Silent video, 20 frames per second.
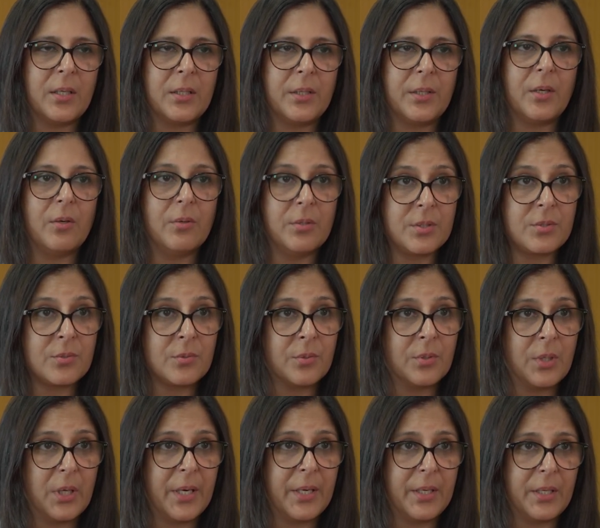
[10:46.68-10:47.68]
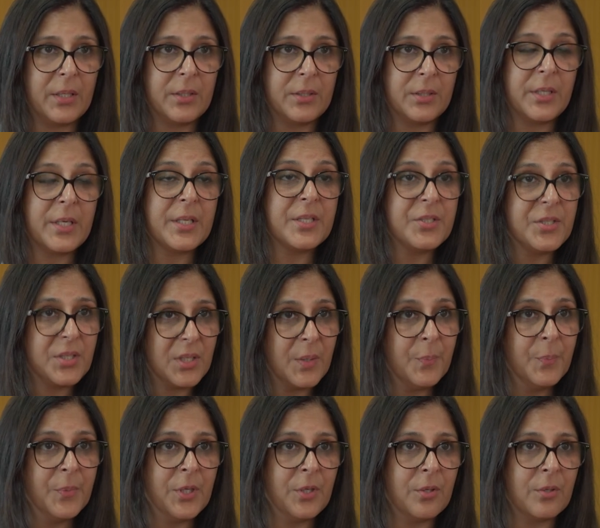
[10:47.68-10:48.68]
also I heard in
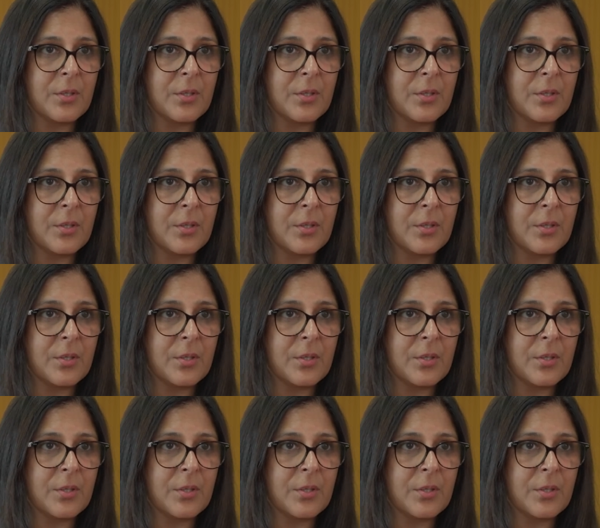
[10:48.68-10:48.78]
German also